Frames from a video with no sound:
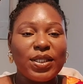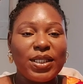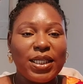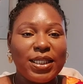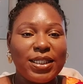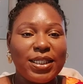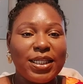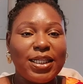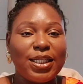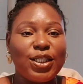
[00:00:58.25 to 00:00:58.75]

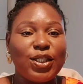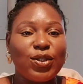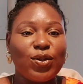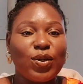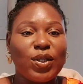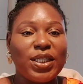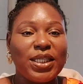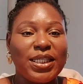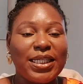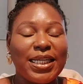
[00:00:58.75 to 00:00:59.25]
State,
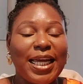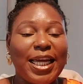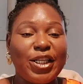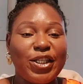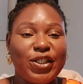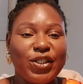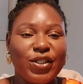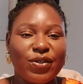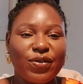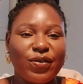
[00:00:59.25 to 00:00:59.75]
Ilishan in
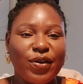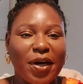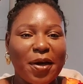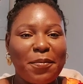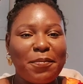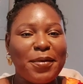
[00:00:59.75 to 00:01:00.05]
Nigeria.